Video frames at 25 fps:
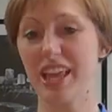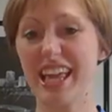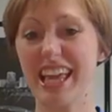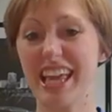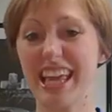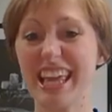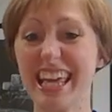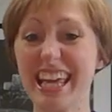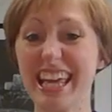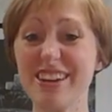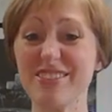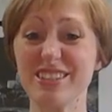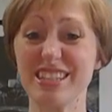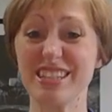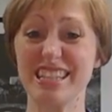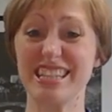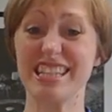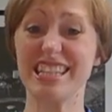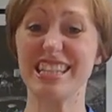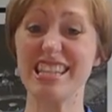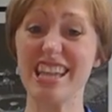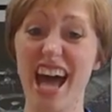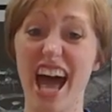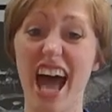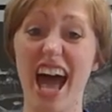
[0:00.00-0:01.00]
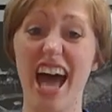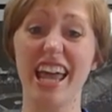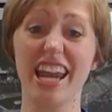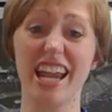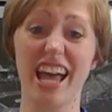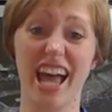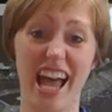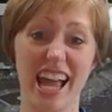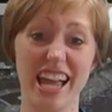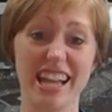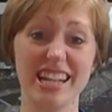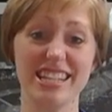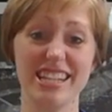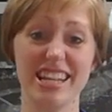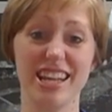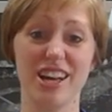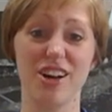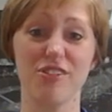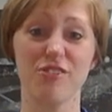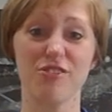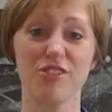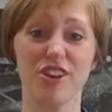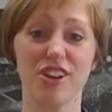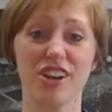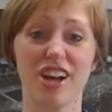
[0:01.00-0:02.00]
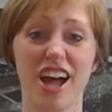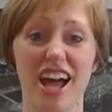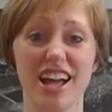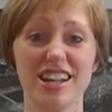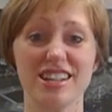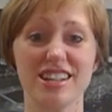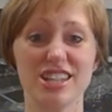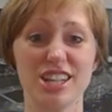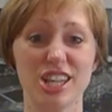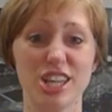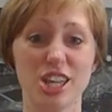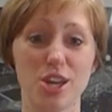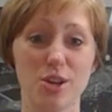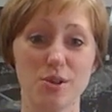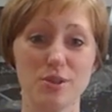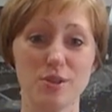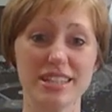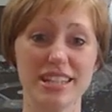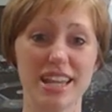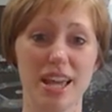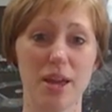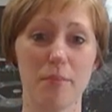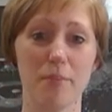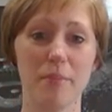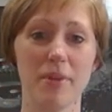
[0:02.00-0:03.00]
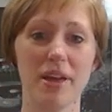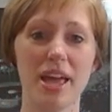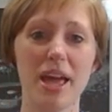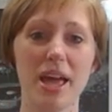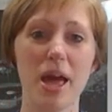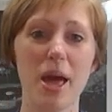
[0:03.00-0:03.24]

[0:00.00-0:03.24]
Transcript: He was not ideal for God to use him,